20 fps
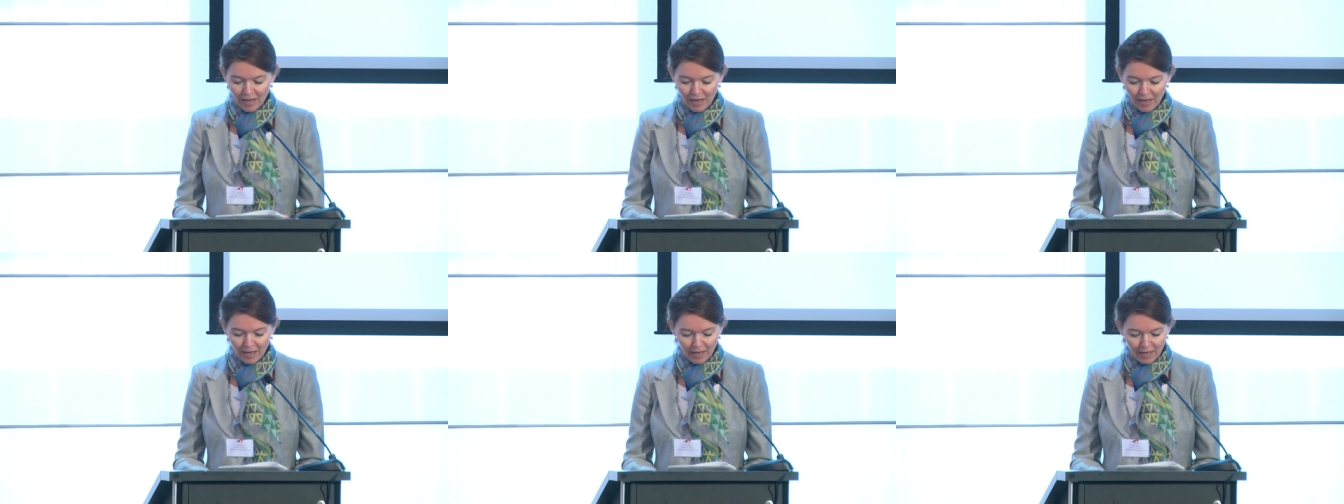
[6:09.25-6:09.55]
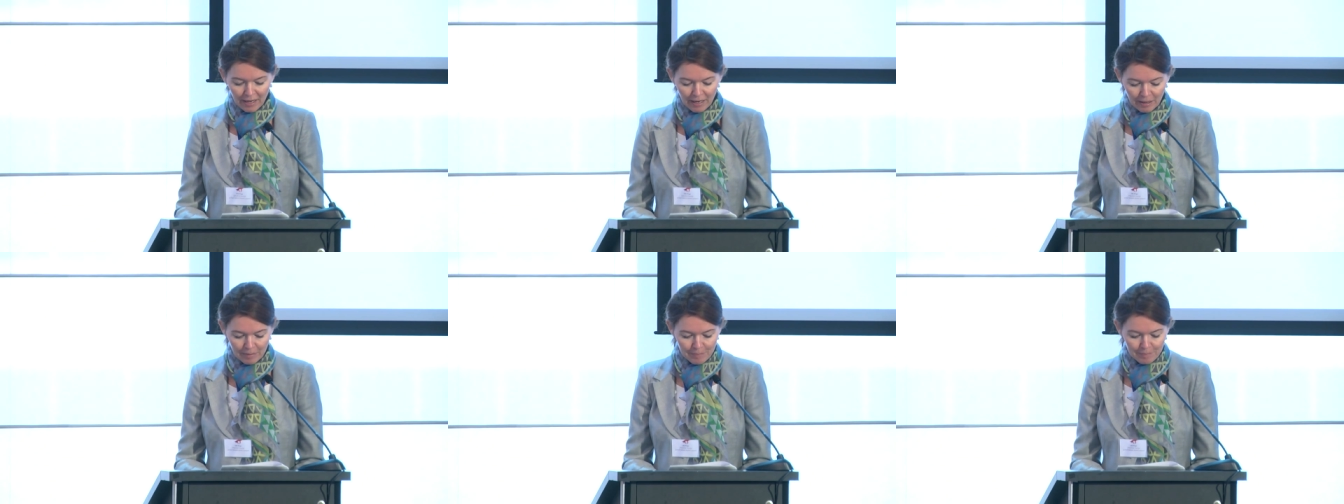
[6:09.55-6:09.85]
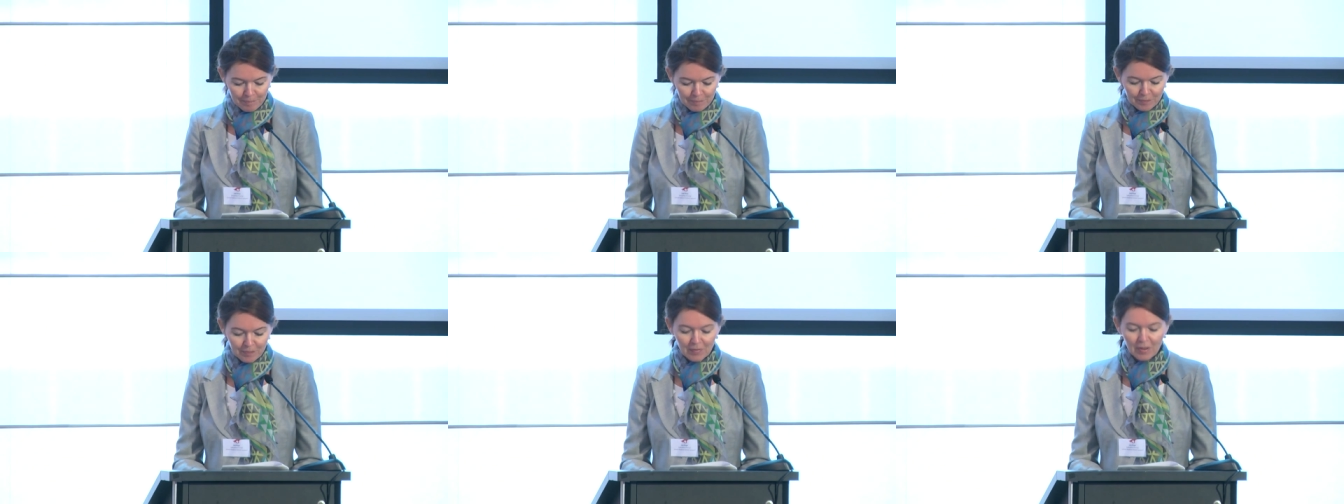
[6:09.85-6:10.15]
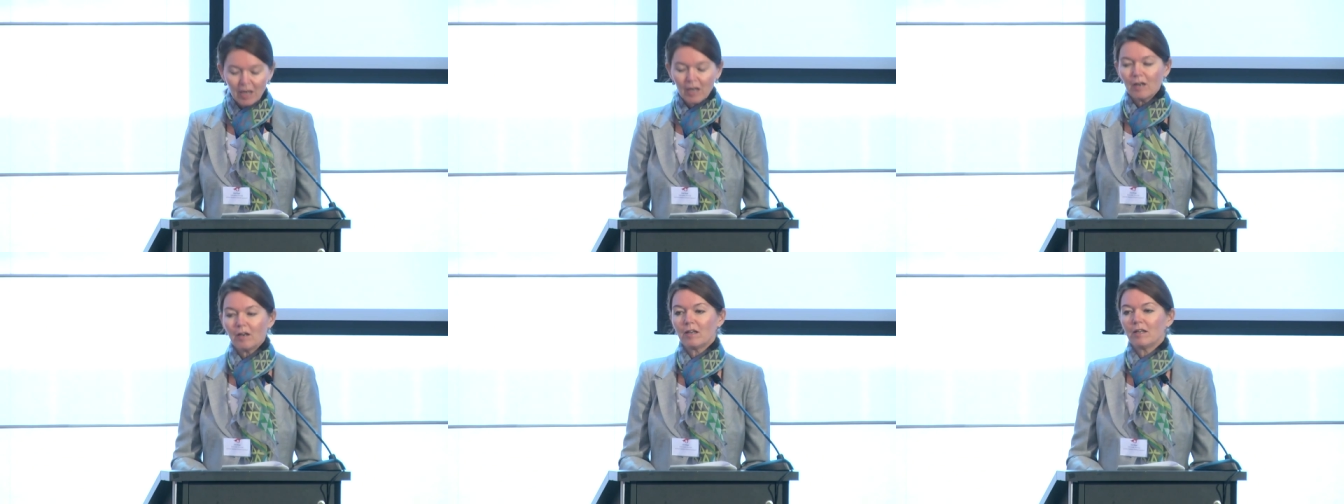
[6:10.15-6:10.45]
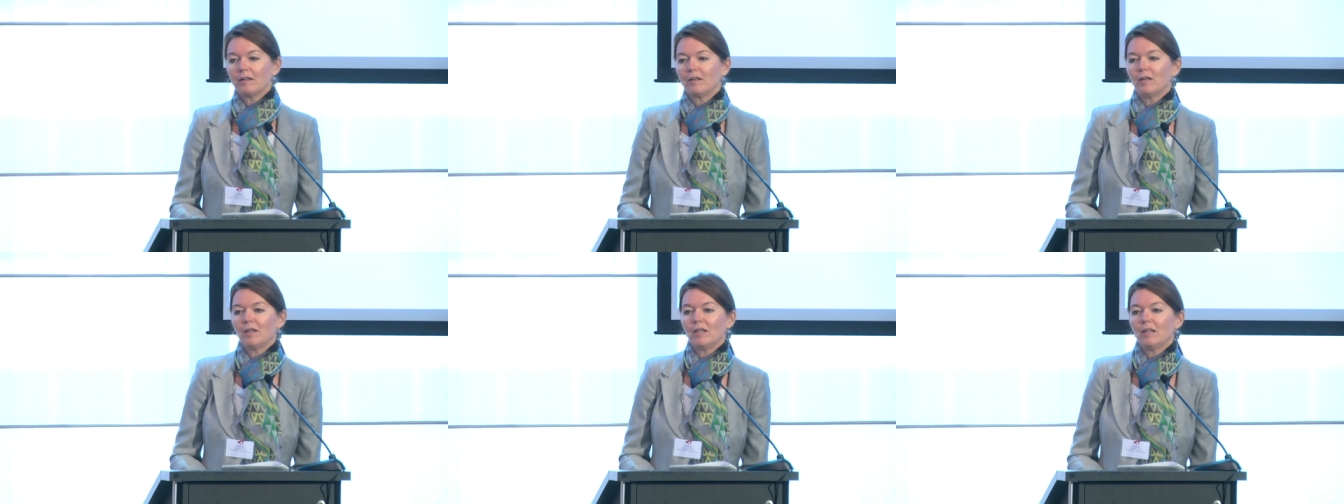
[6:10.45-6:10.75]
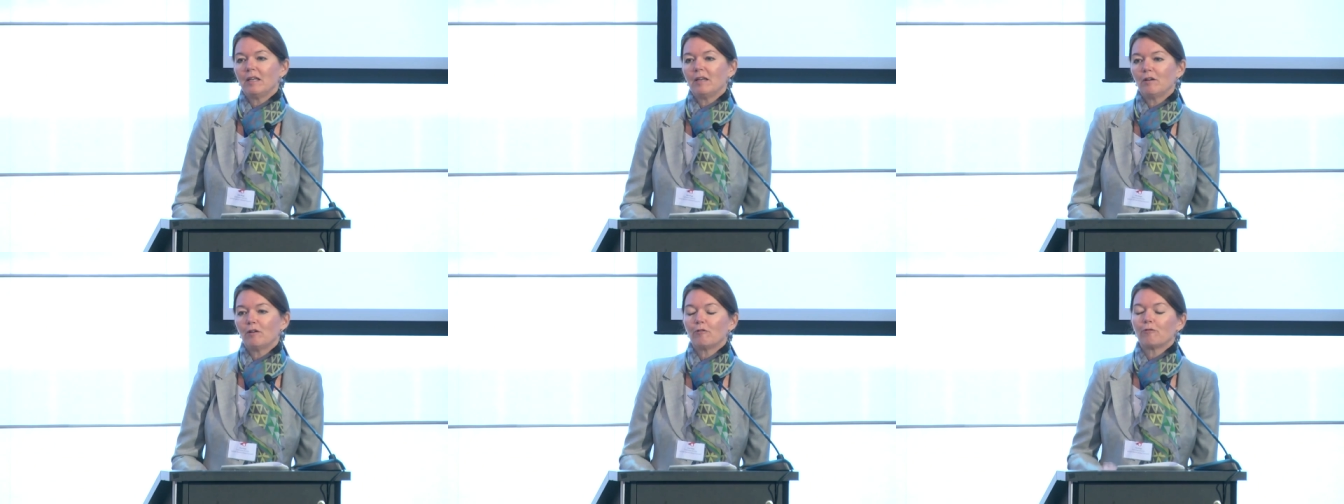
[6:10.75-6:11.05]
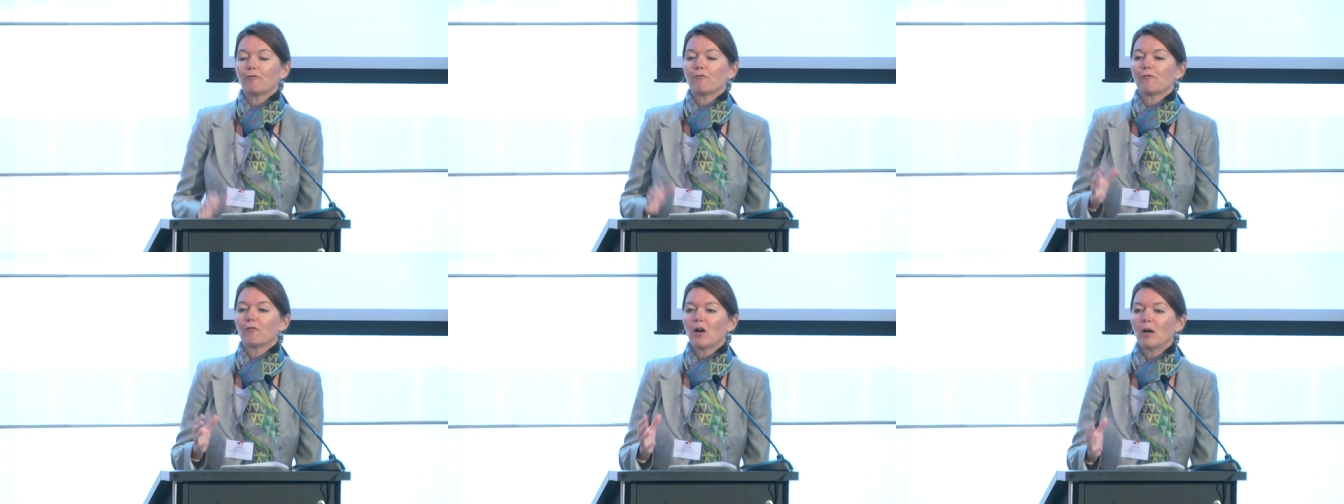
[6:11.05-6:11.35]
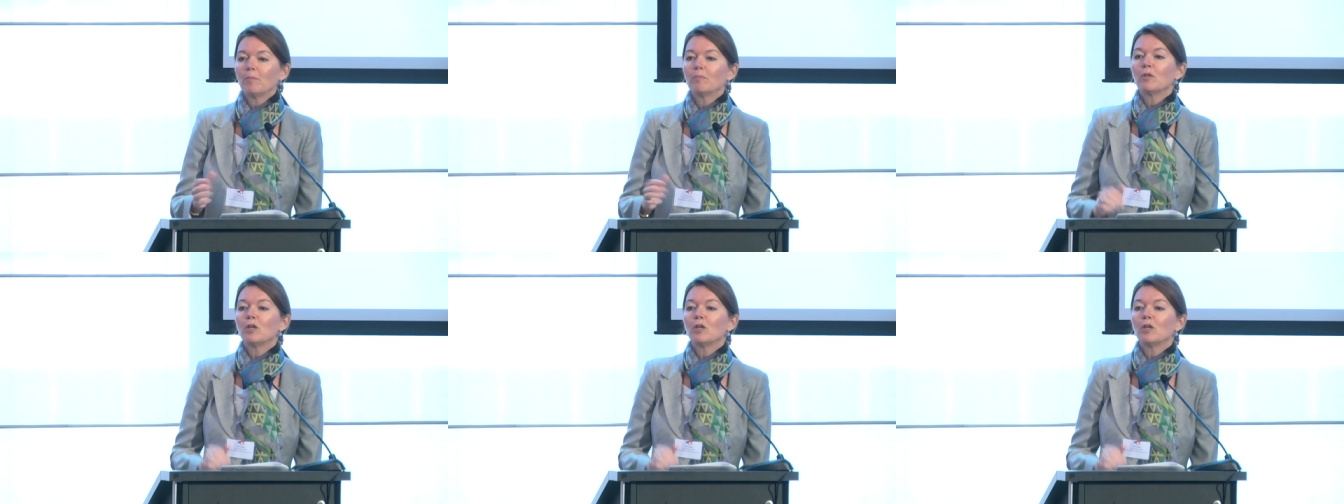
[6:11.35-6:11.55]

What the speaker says: From